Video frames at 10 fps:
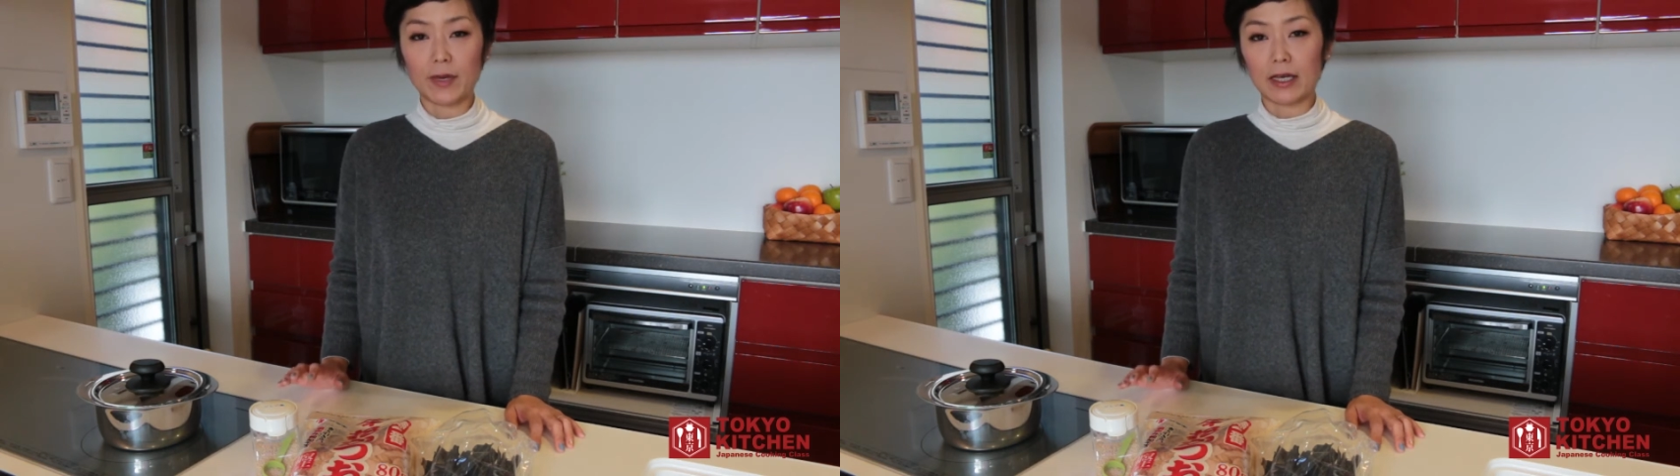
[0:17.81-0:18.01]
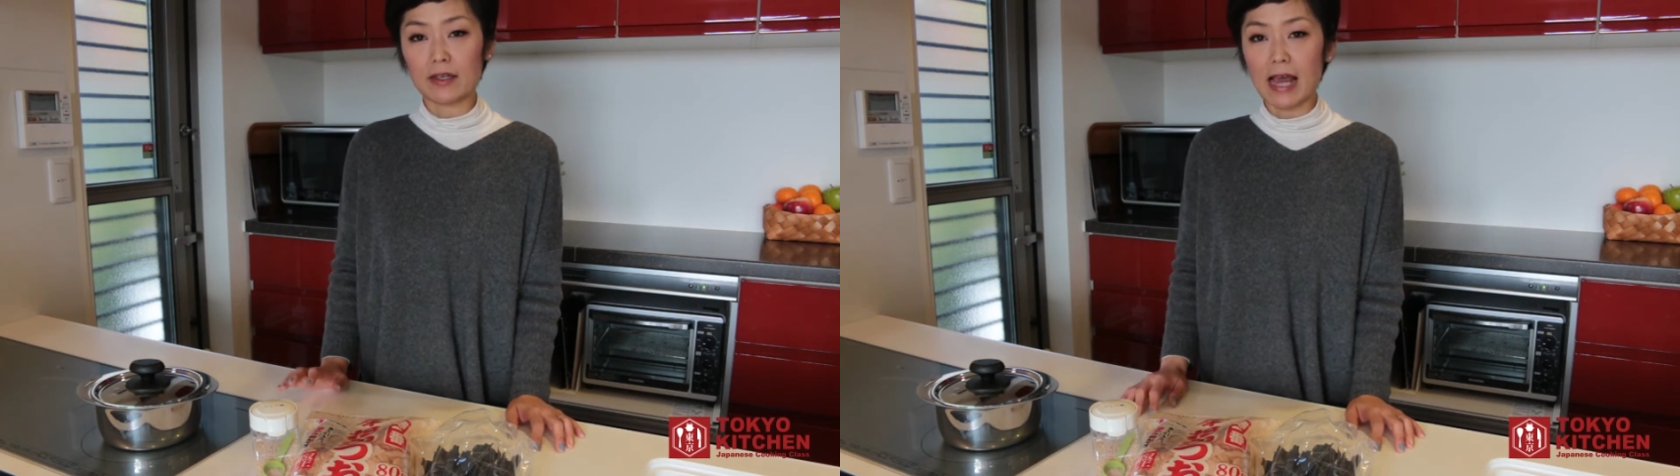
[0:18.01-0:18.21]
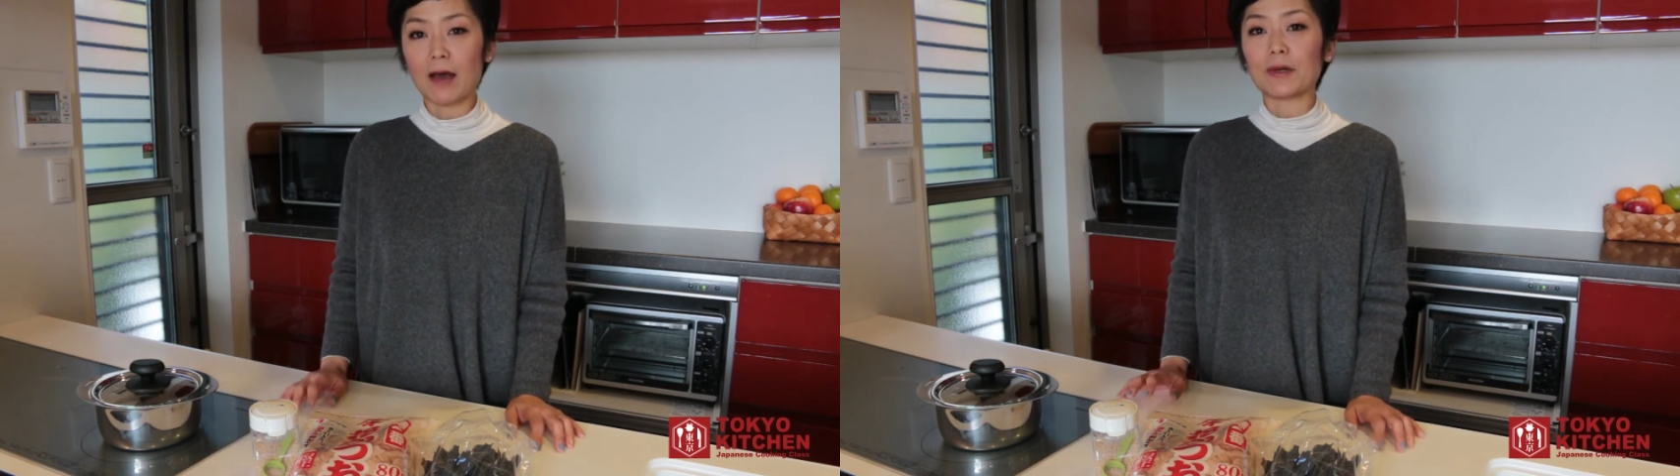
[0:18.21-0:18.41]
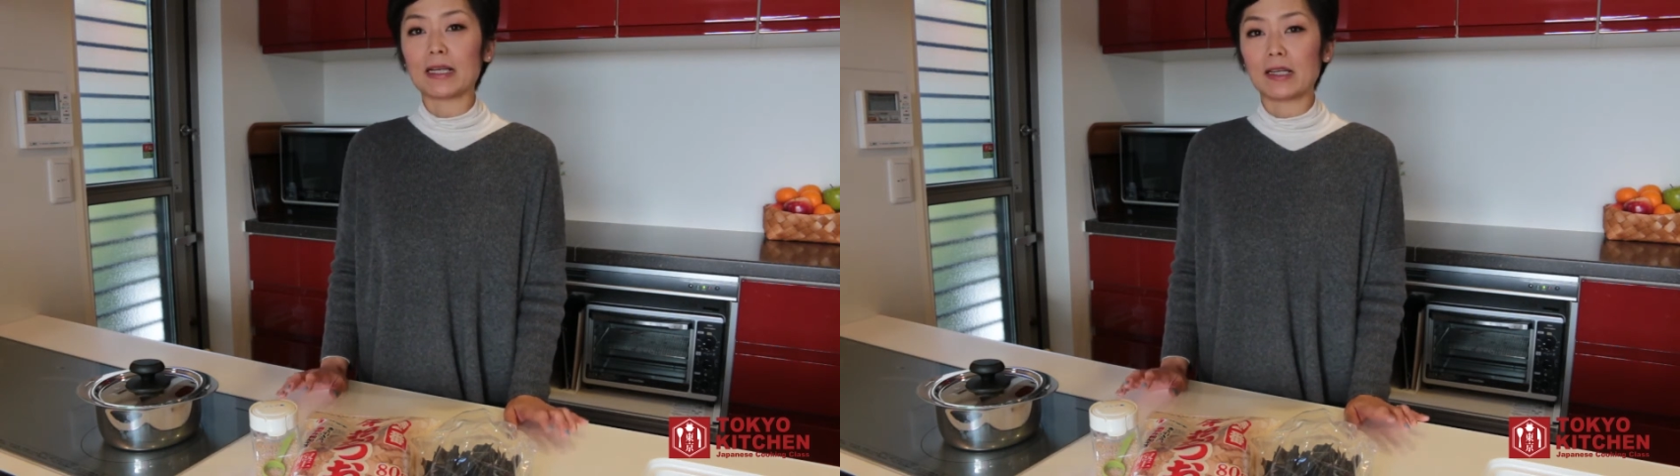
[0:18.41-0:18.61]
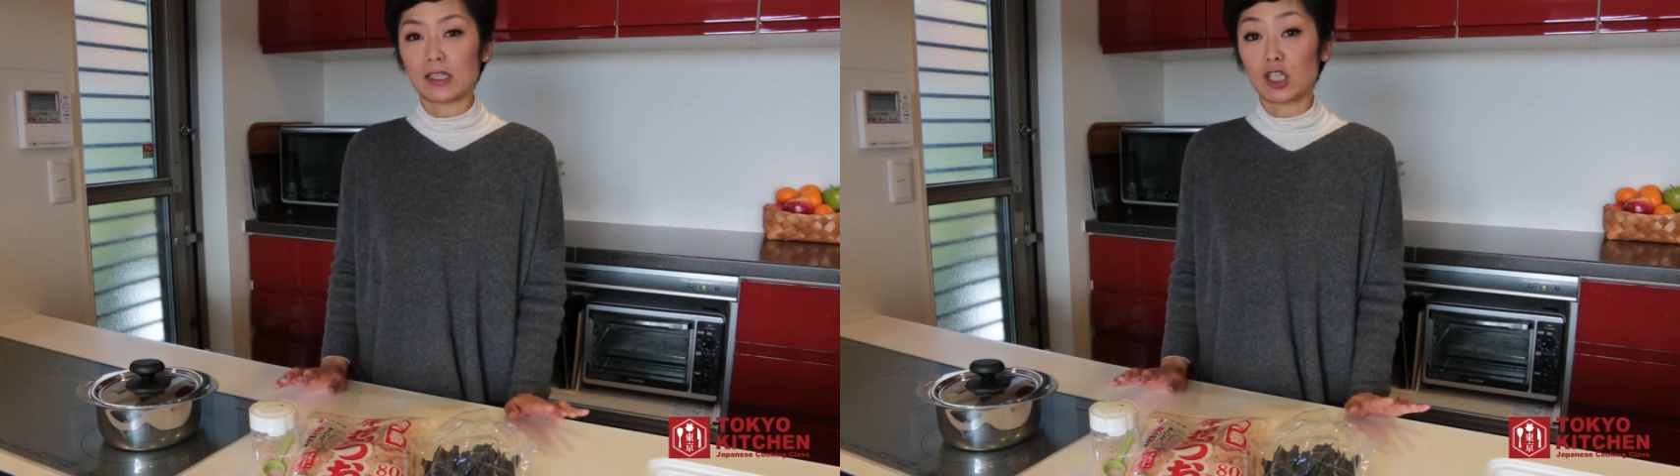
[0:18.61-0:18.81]
make
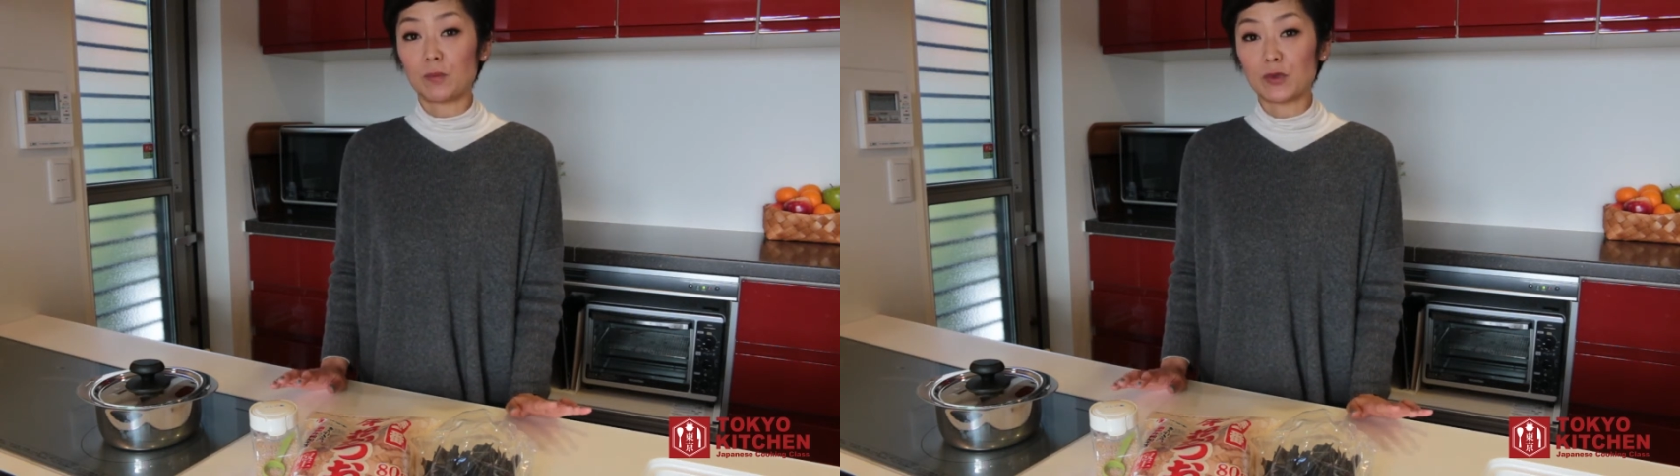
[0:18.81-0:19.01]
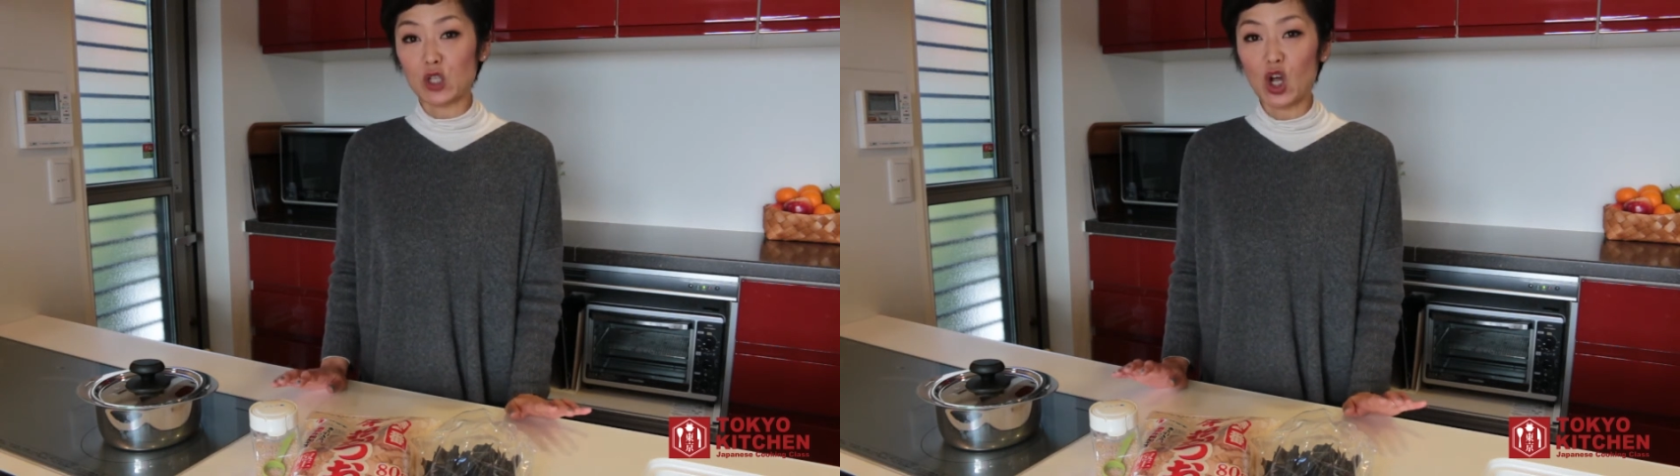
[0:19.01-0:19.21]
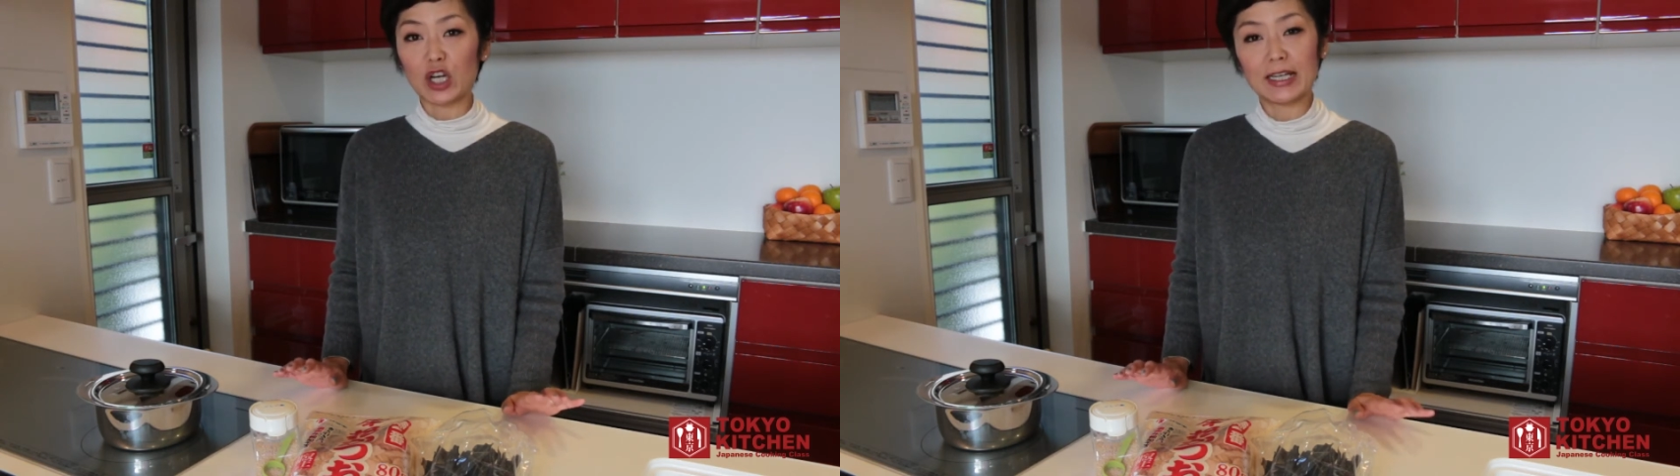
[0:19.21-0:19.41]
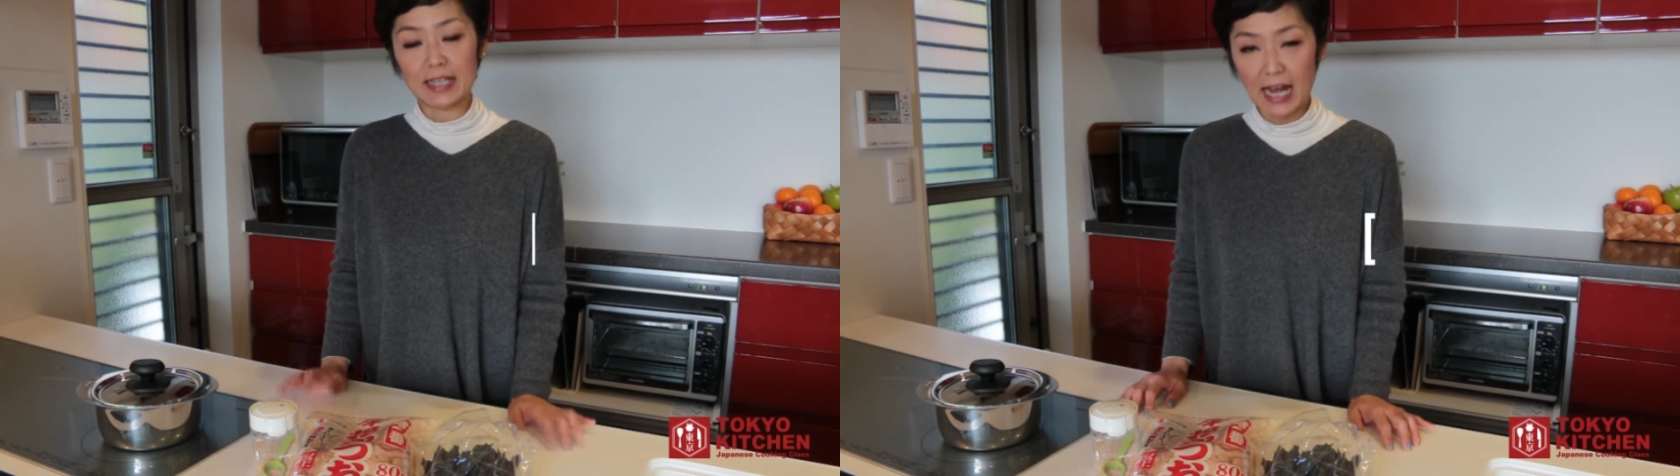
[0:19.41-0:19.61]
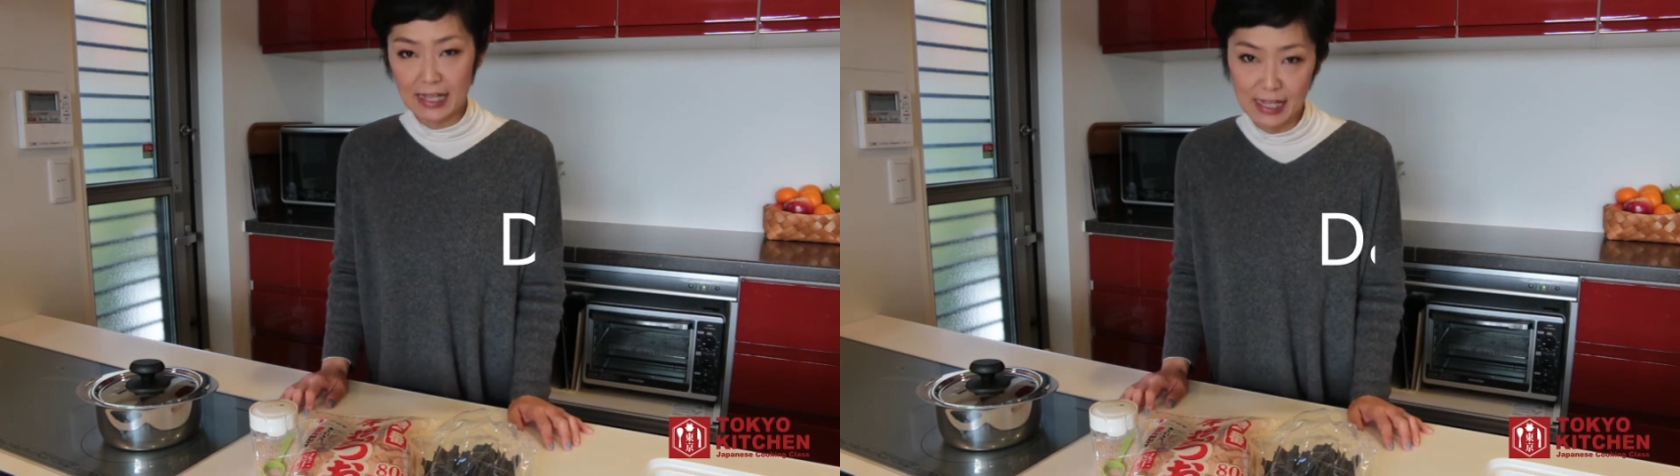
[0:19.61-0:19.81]
Japanese soup stock
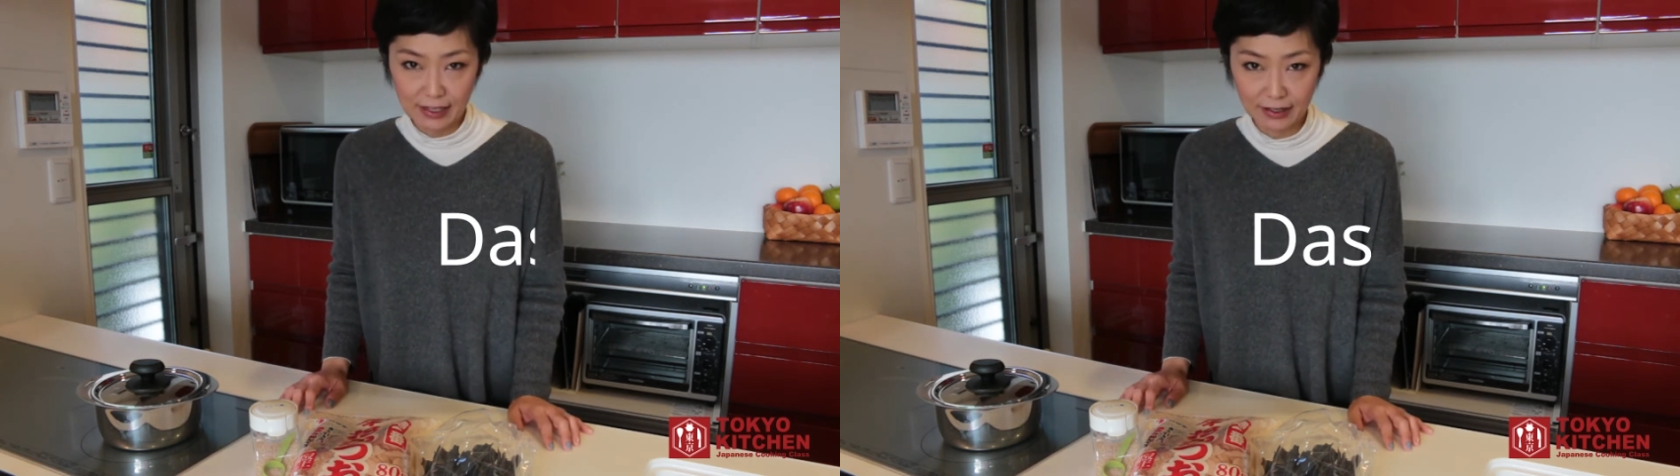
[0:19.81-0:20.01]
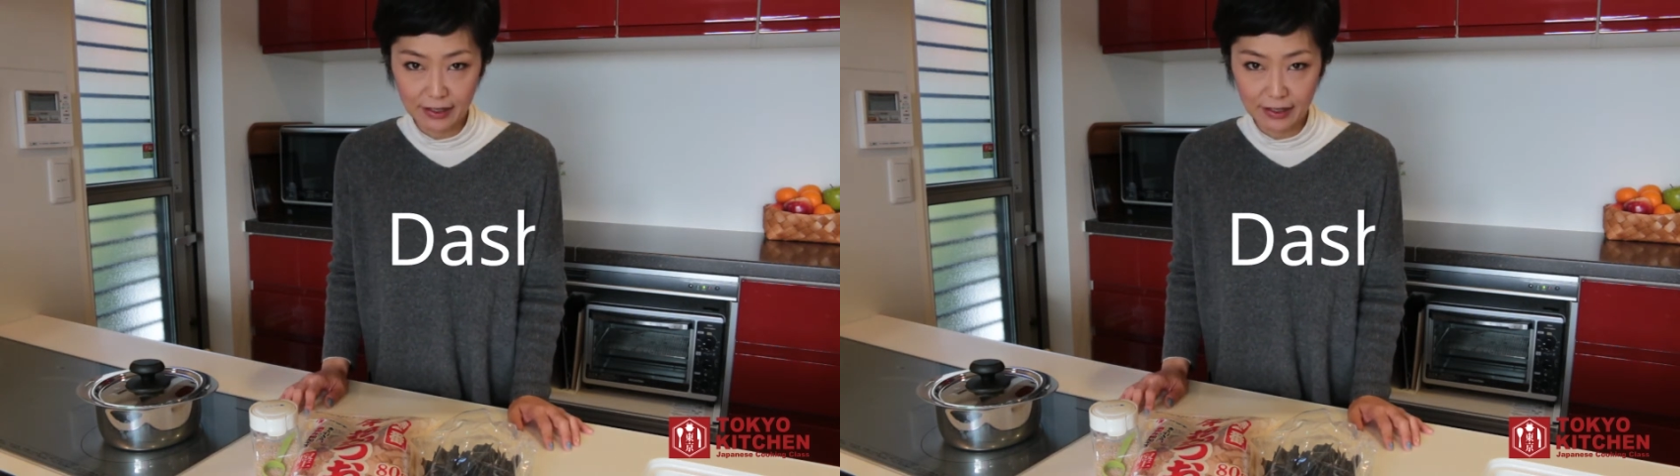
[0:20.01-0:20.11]
dashi.